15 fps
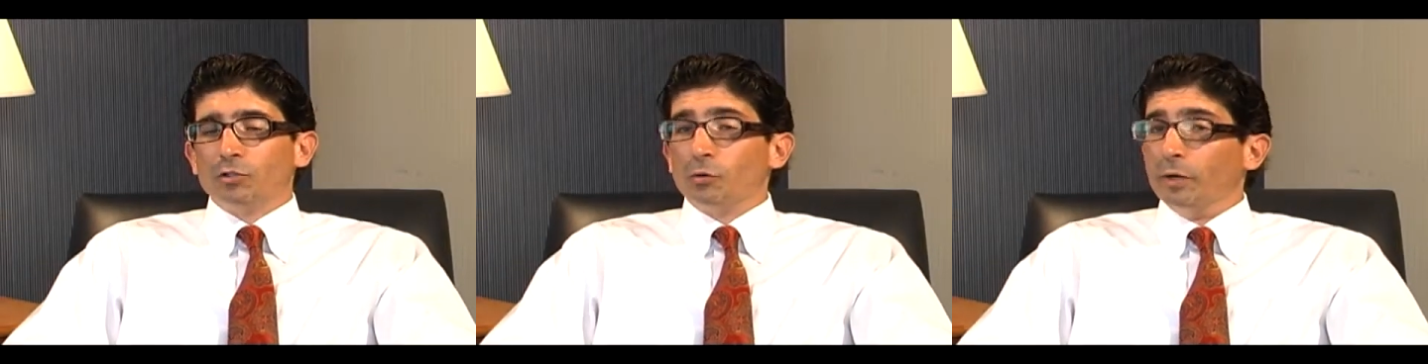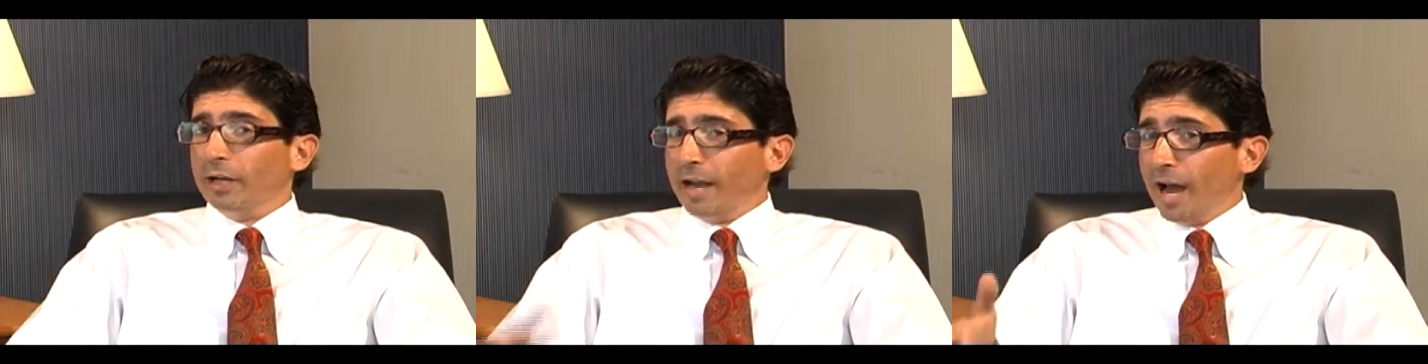
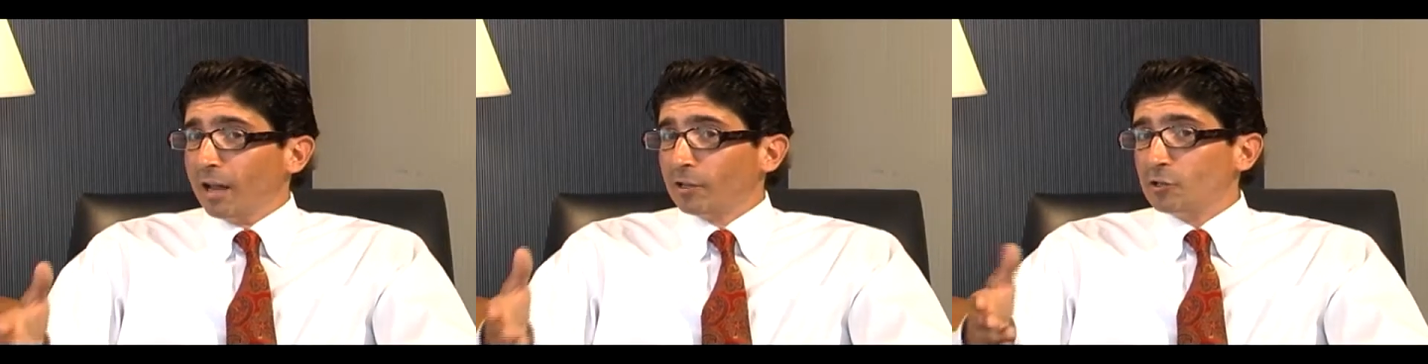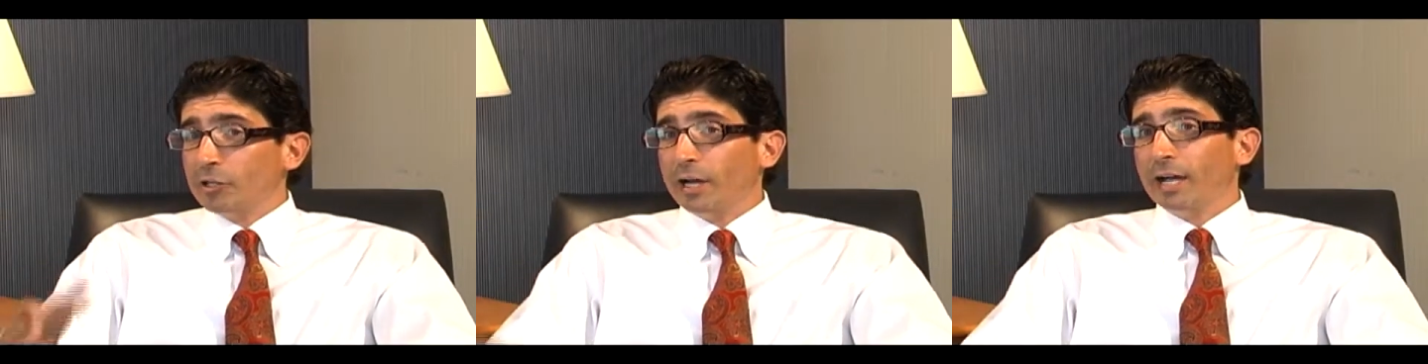So an
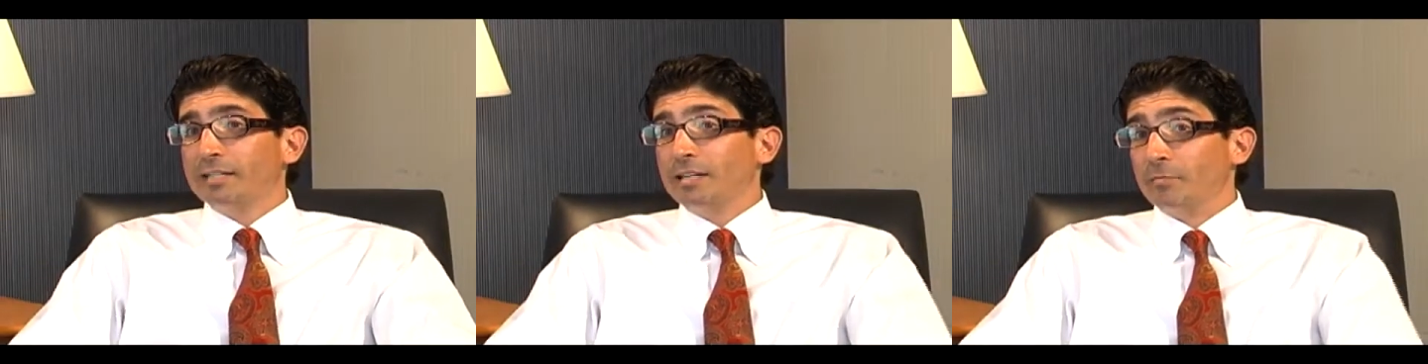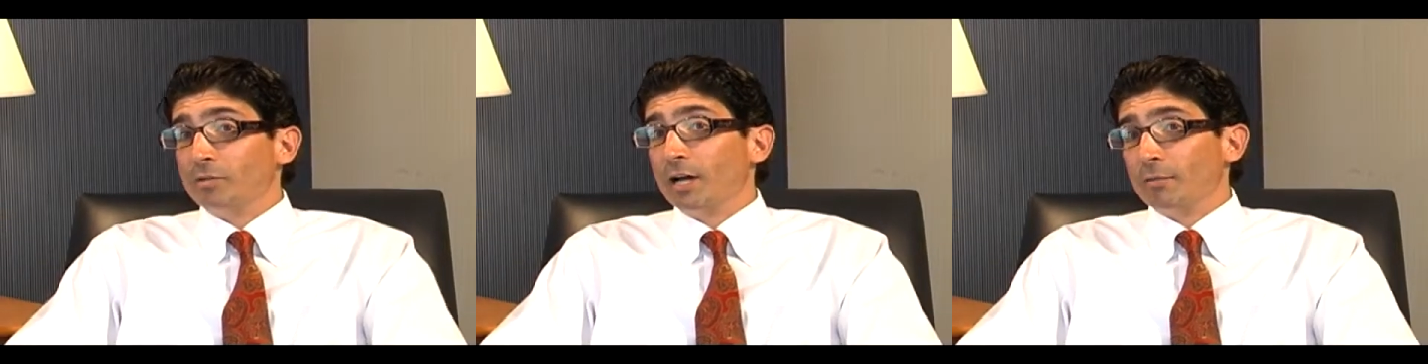analogy I
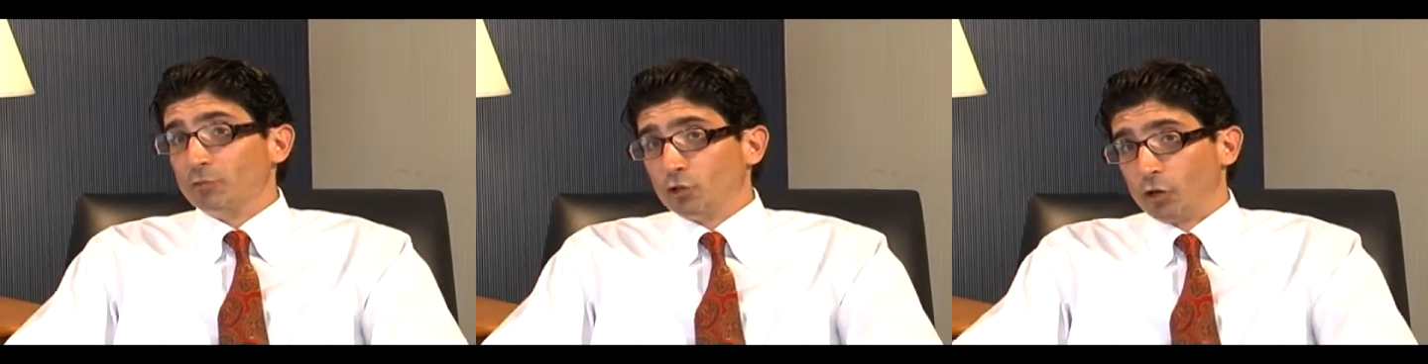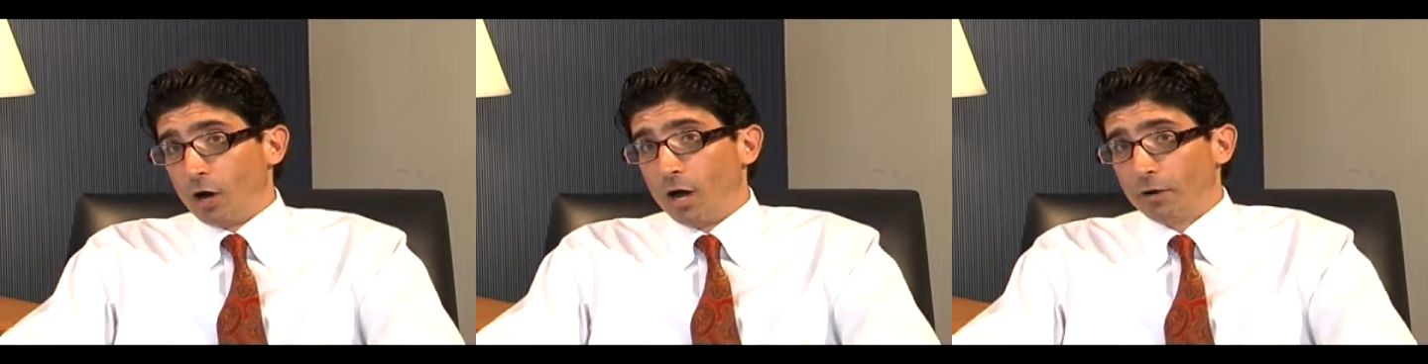
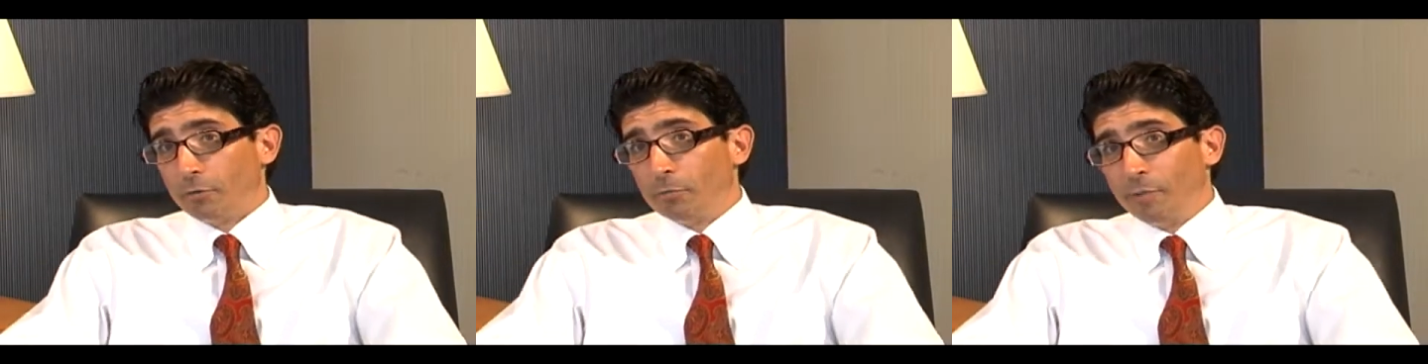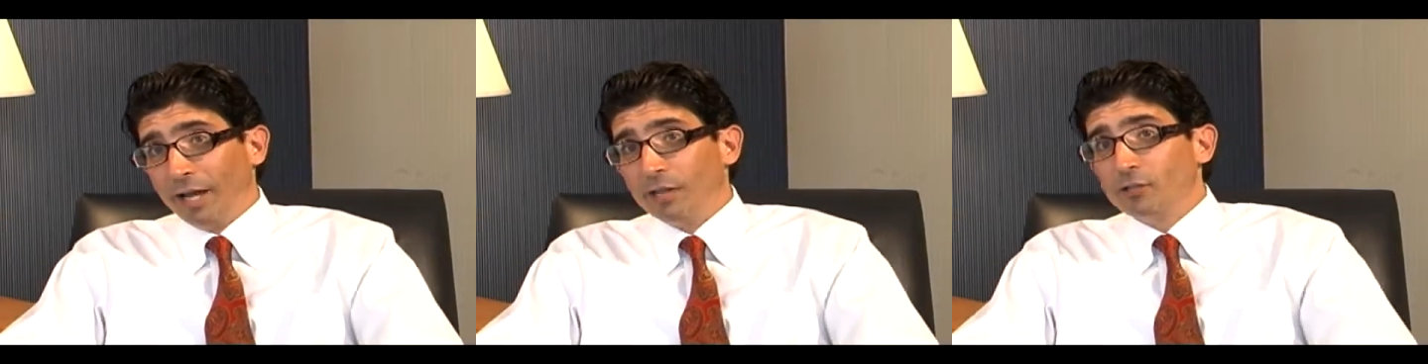sometimes draw to
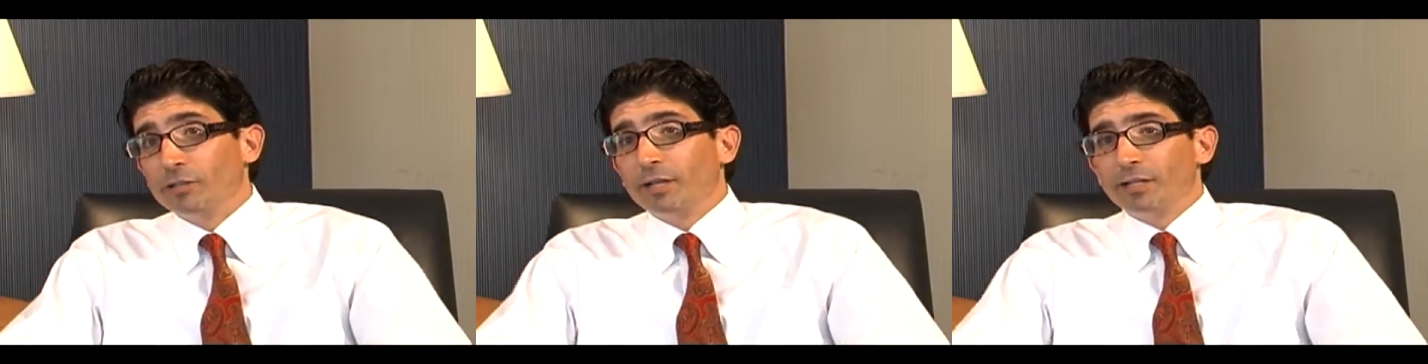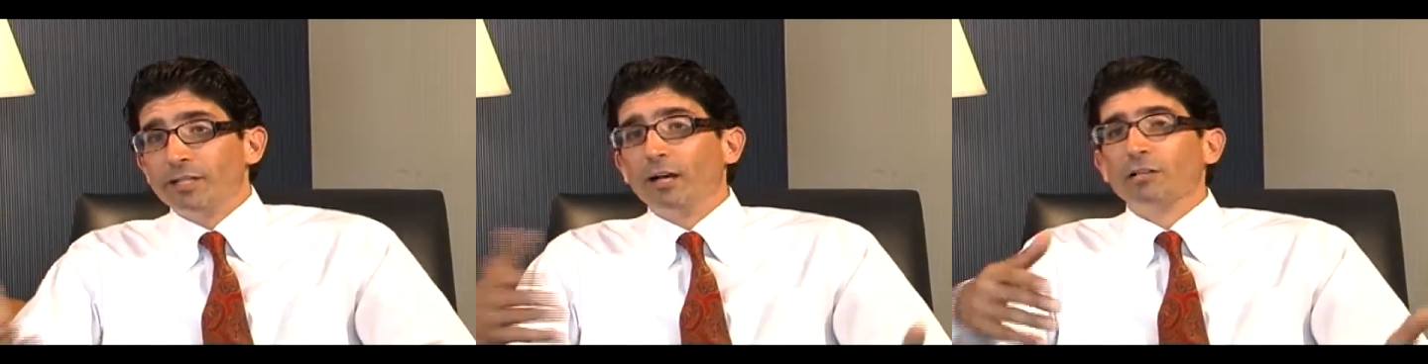a
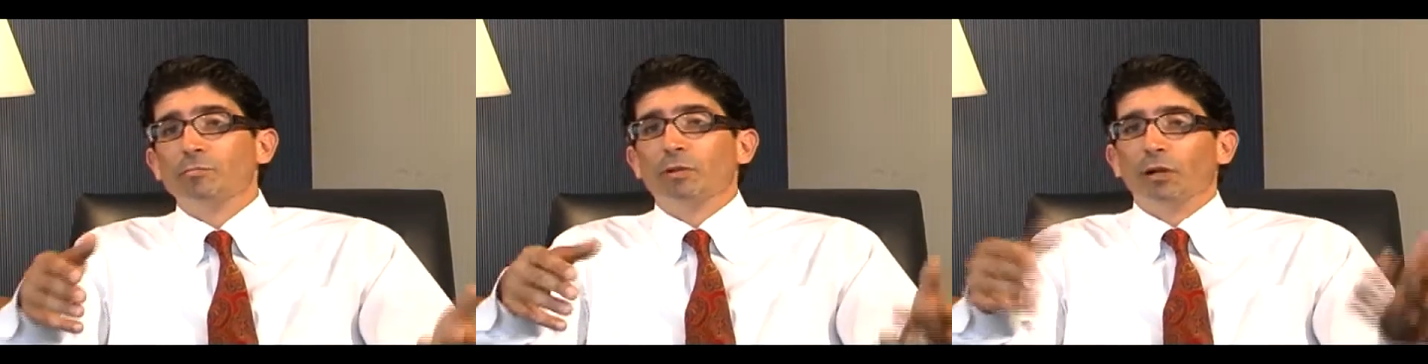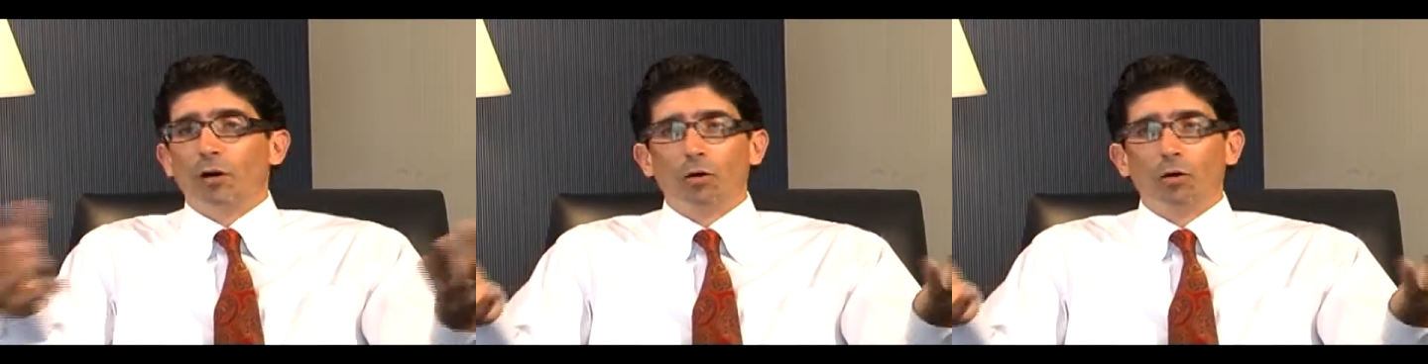patient that tells me,